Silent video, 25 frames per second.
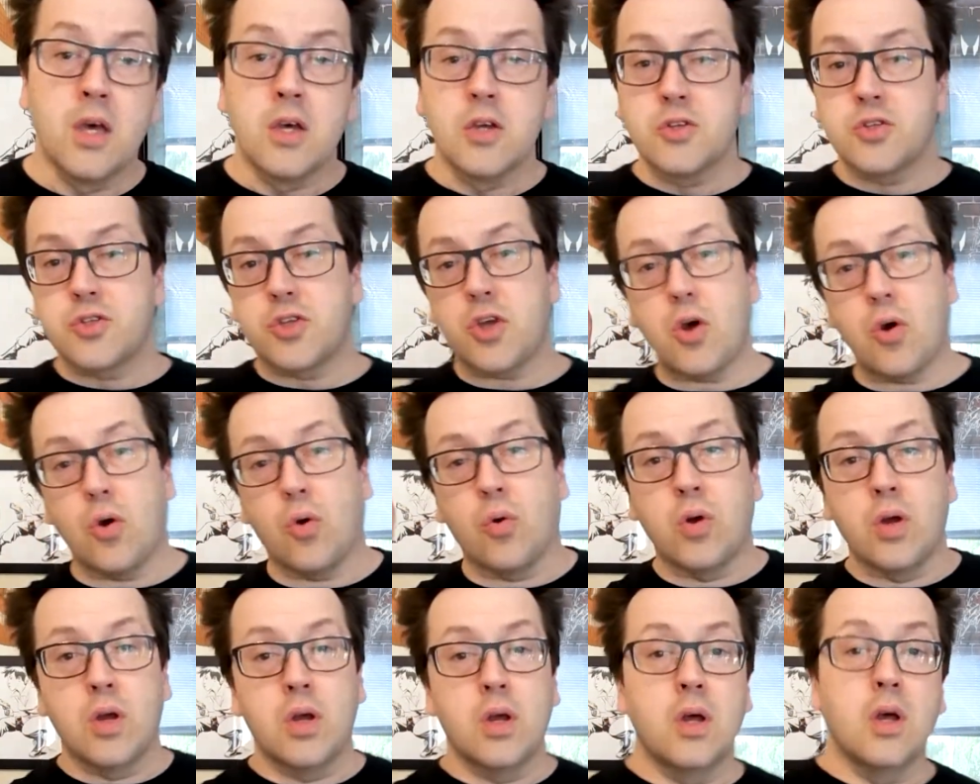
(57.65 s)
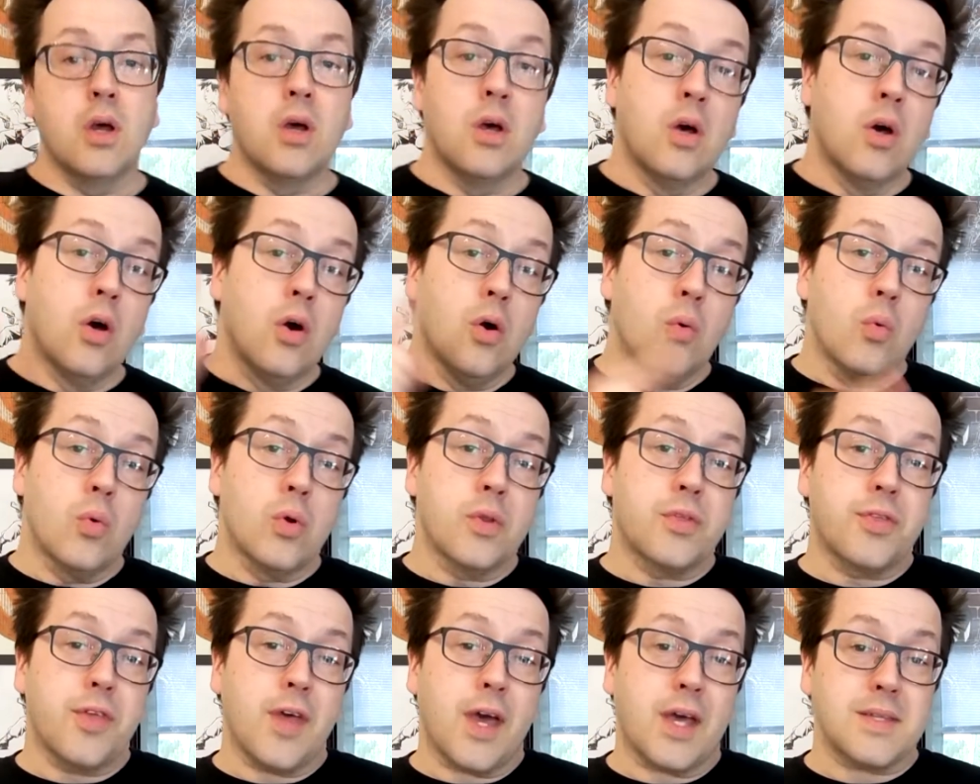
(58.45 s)
So,
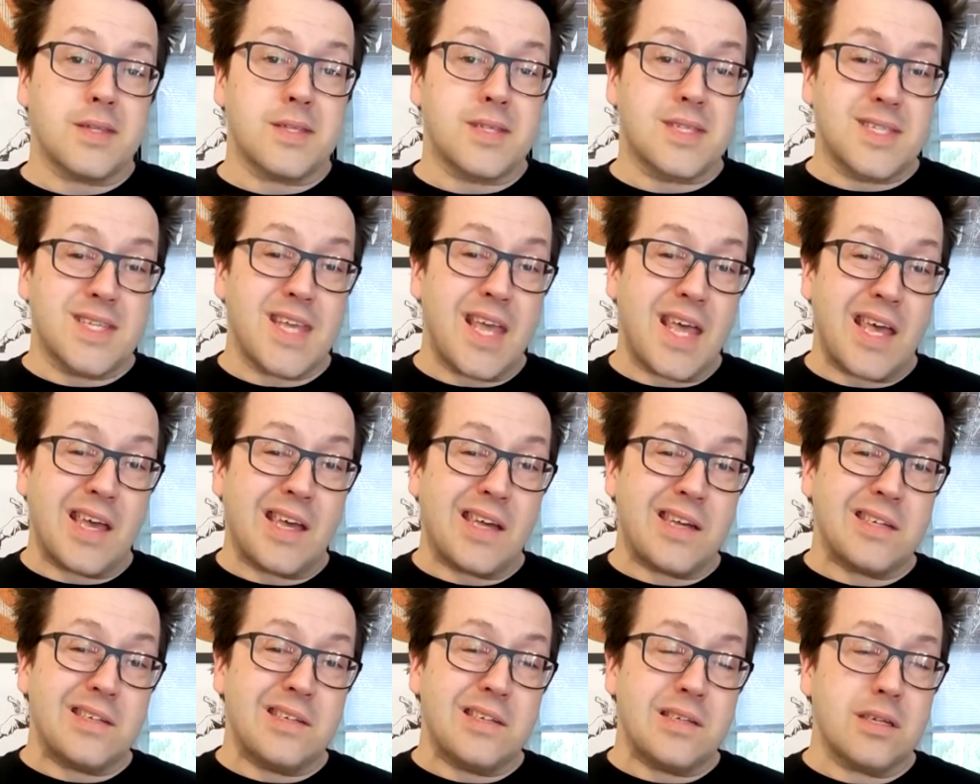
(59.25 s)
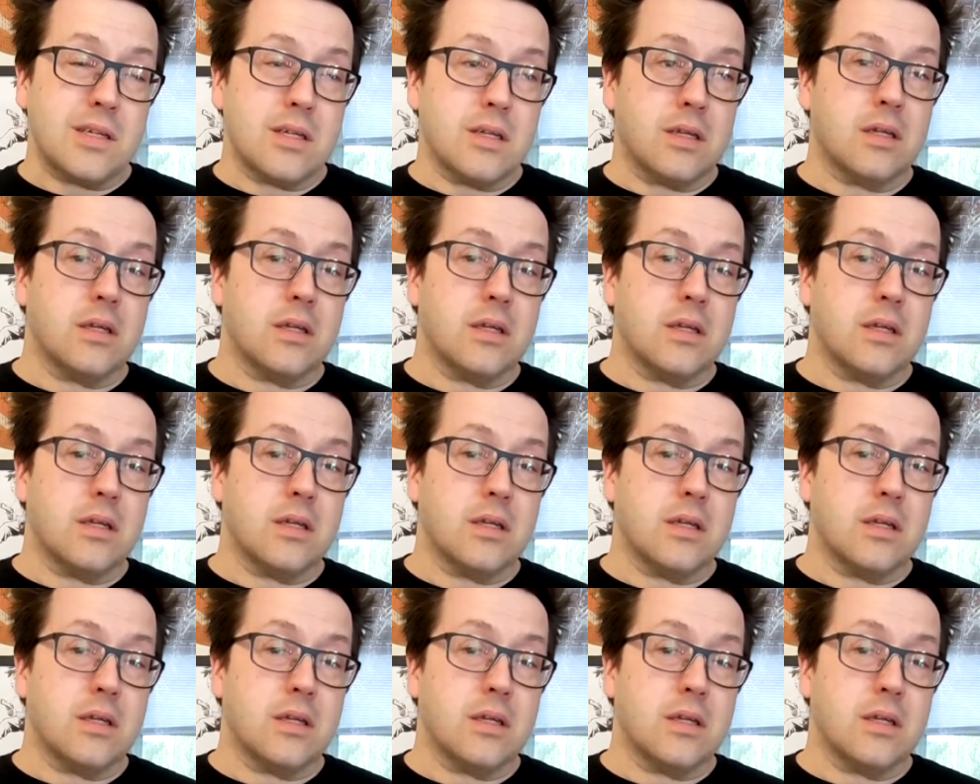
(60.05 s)
with that said,